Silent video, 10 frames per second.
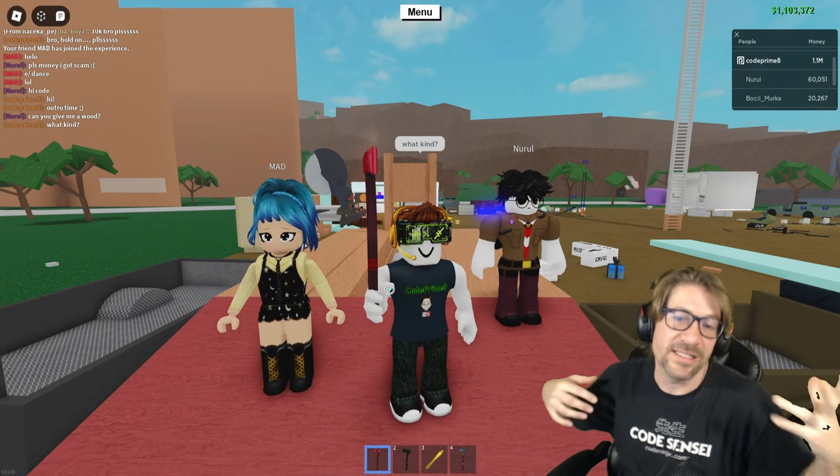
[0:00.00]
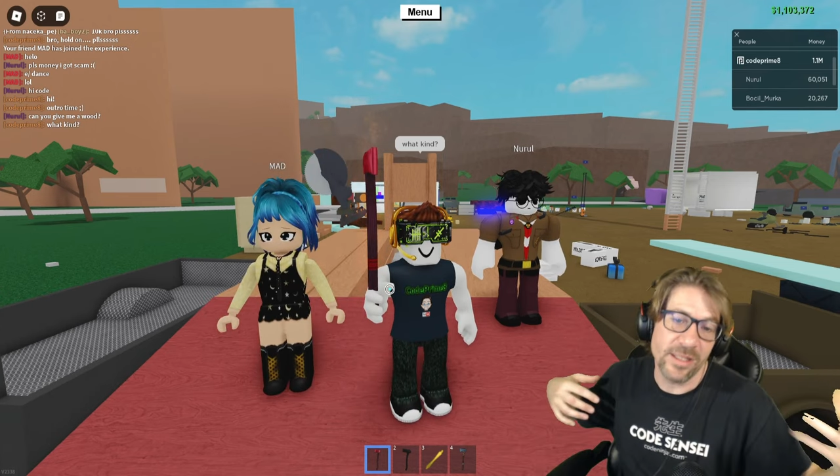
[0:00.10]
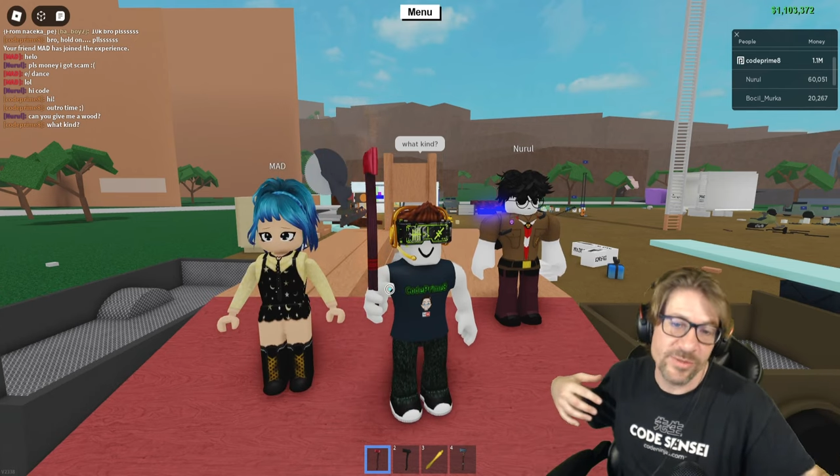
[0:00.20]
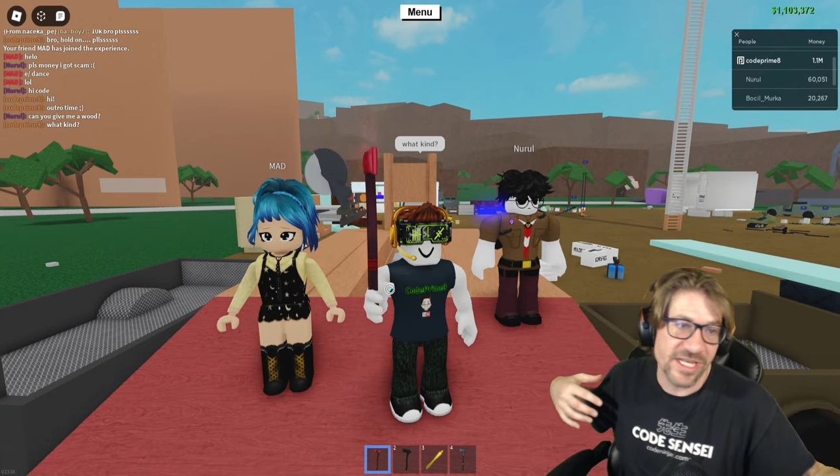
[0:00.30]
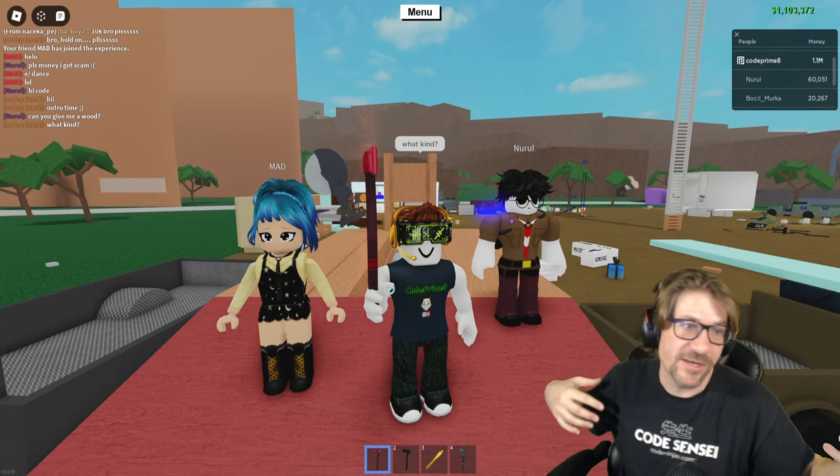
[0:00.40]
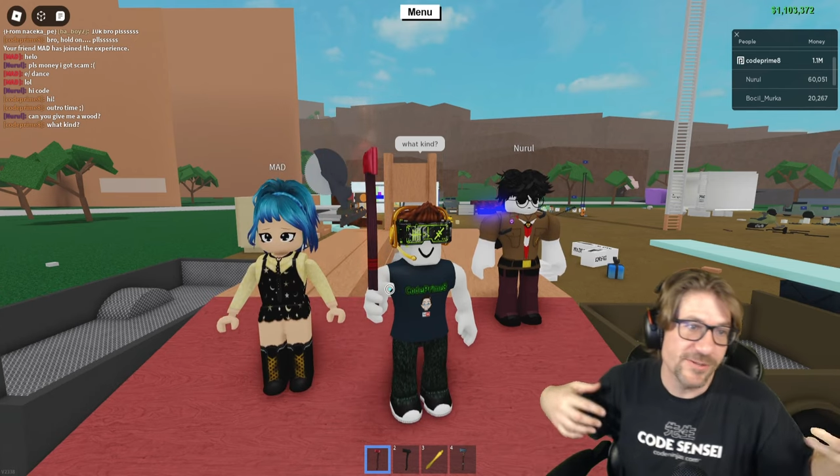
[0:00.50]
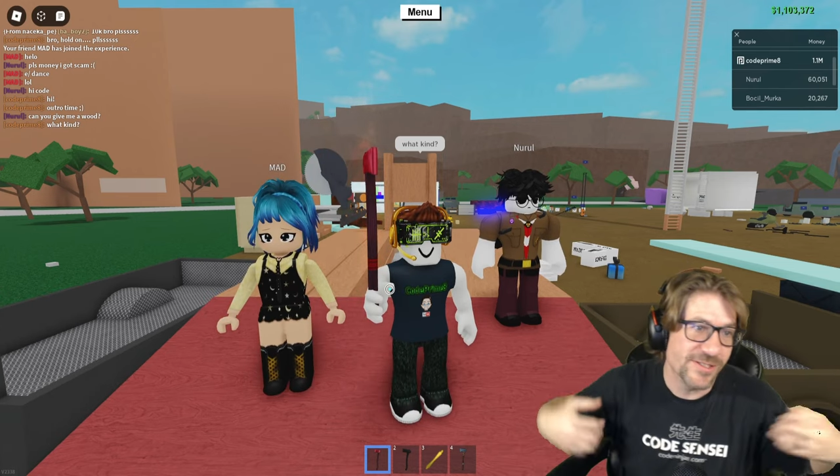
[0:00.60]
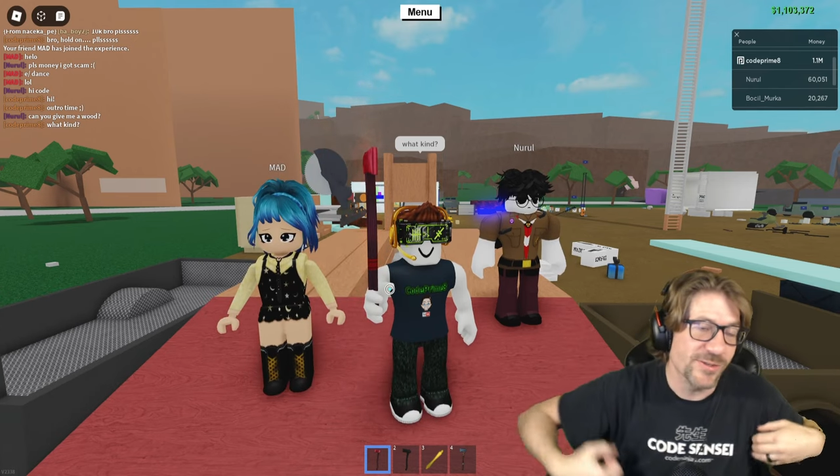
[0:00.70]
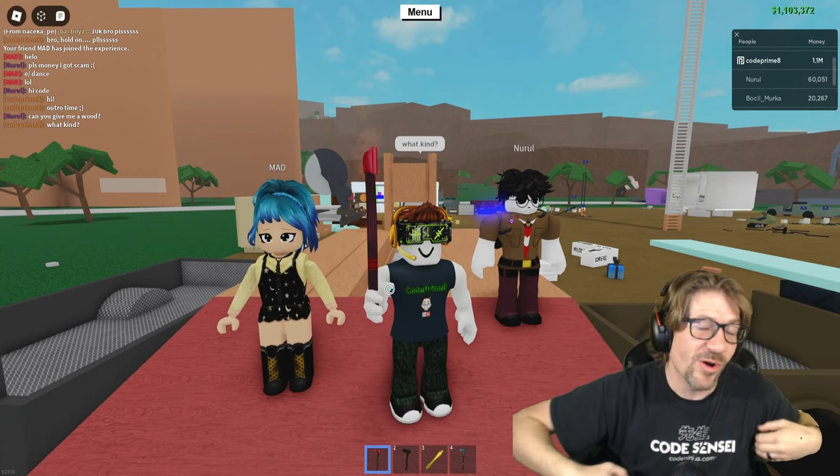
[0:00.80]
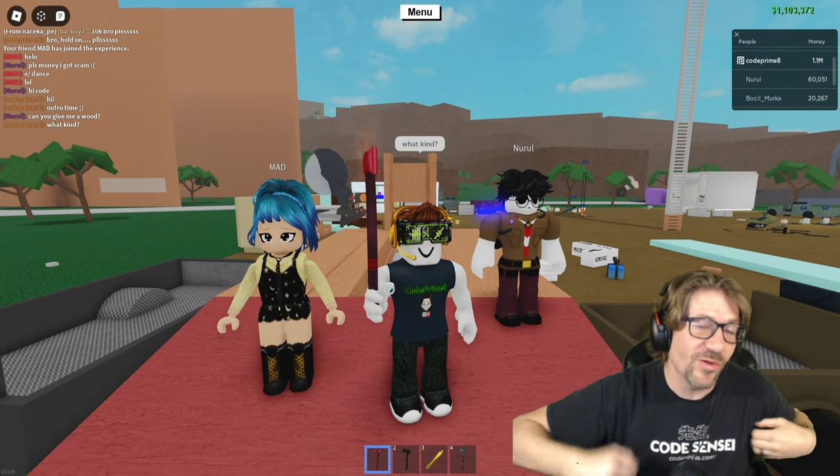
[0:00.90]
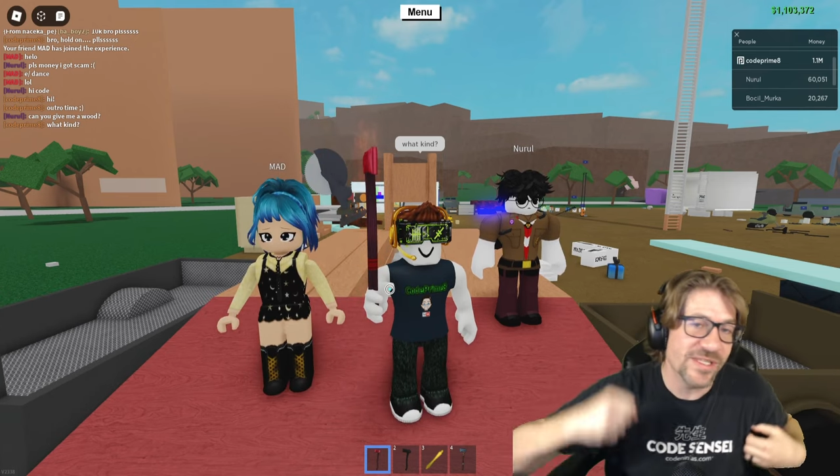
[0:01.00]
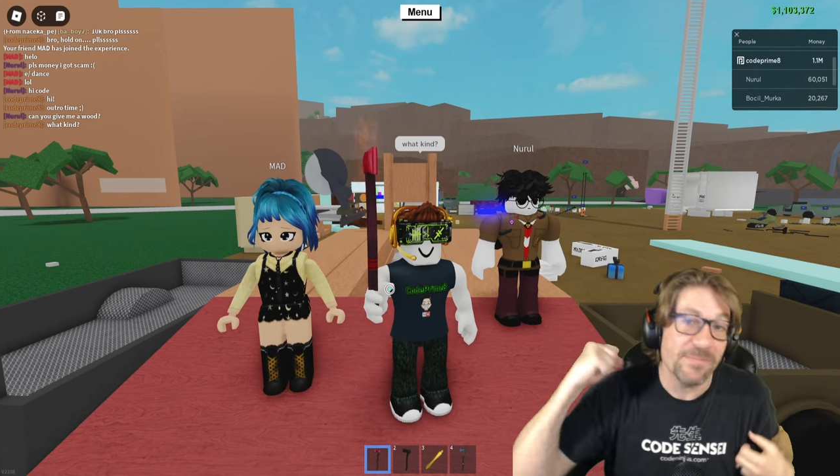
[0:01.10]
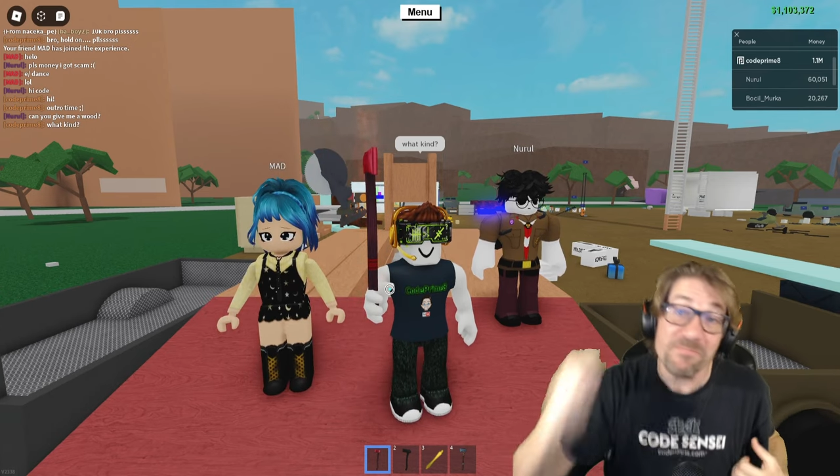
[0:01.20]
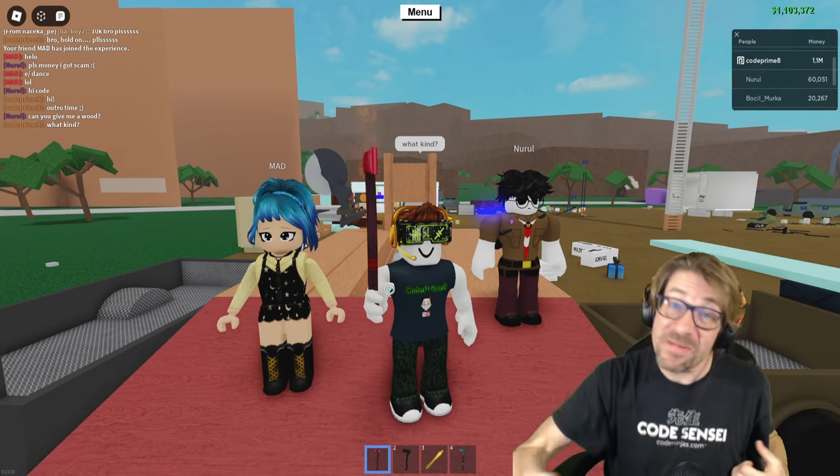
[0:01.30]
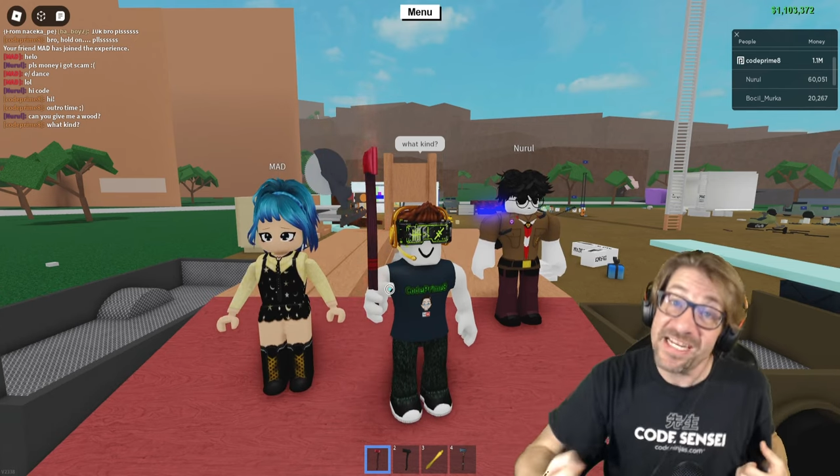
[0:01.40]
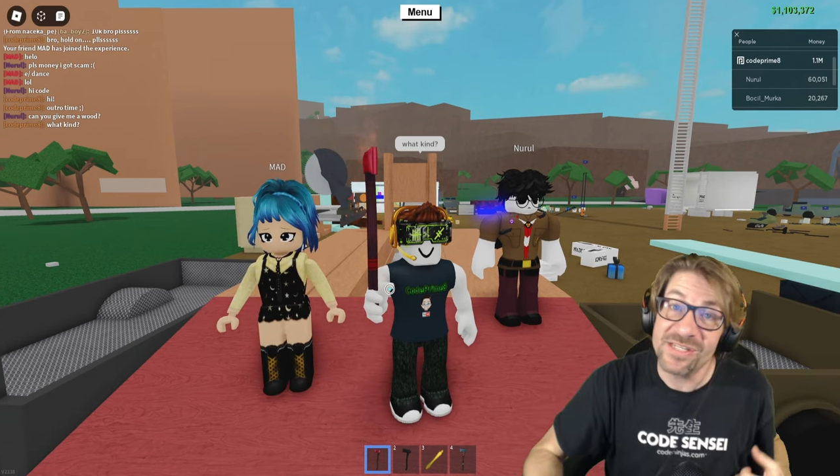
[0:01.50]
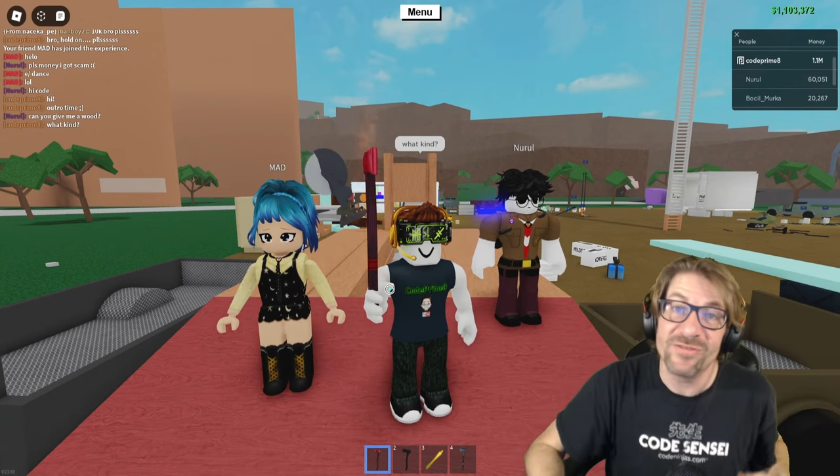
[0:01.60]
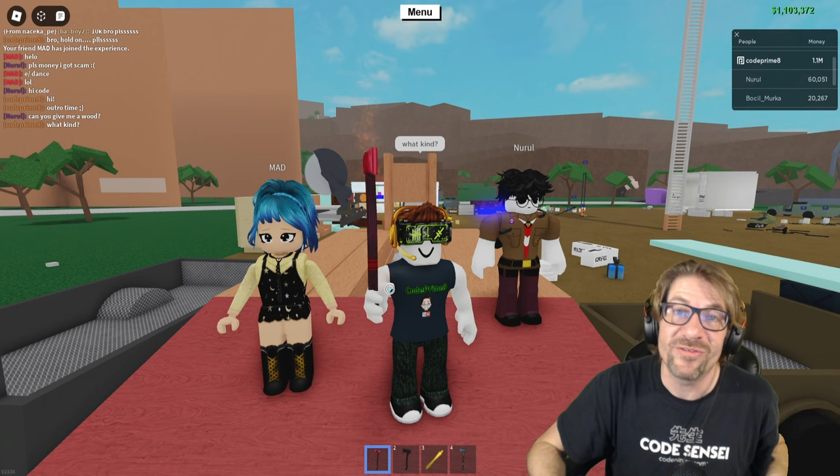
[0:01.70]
Lumber Tycoon 2 on this amazing